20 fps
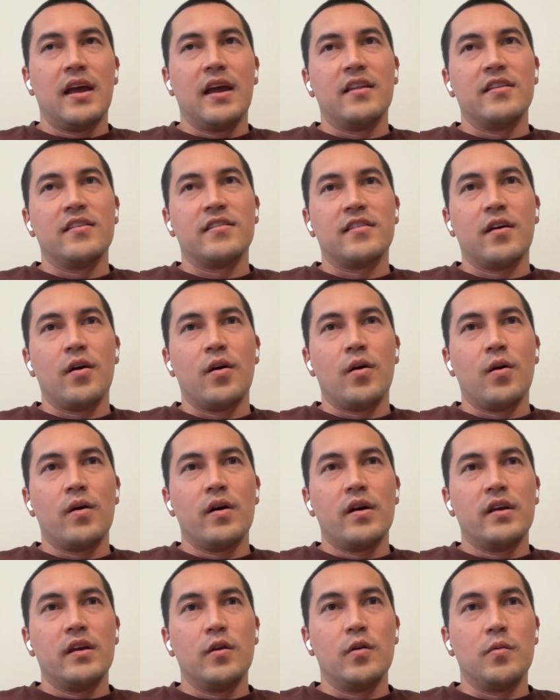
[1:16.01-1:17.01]
And
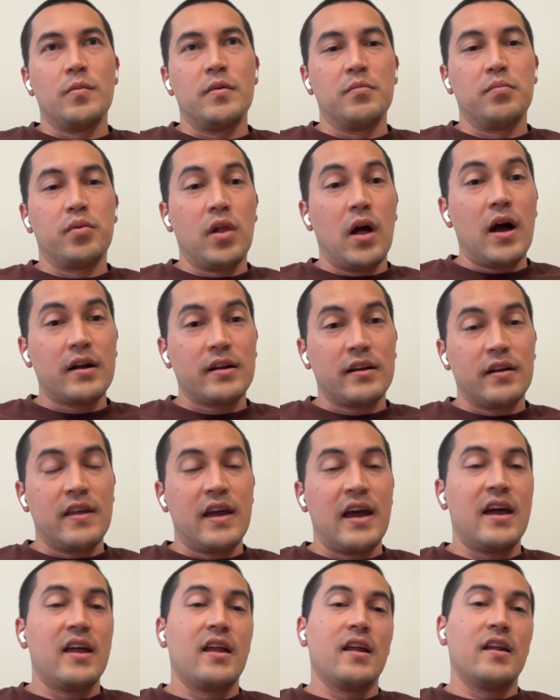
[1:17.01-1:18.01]
so you would be blocked
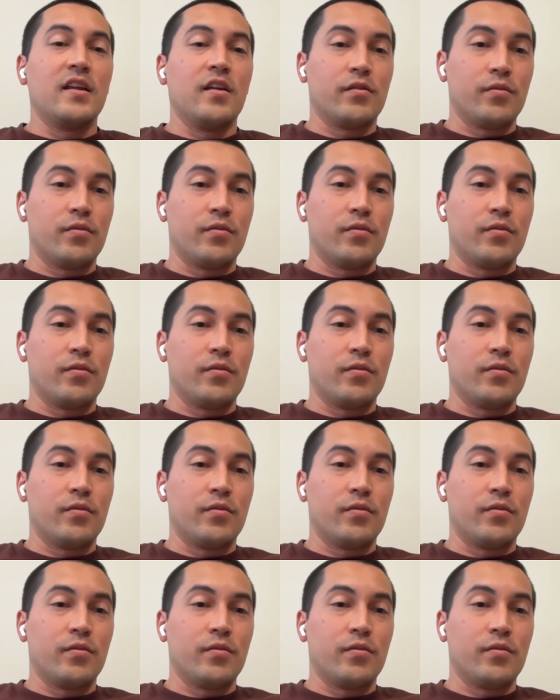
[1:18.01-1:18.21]
on that.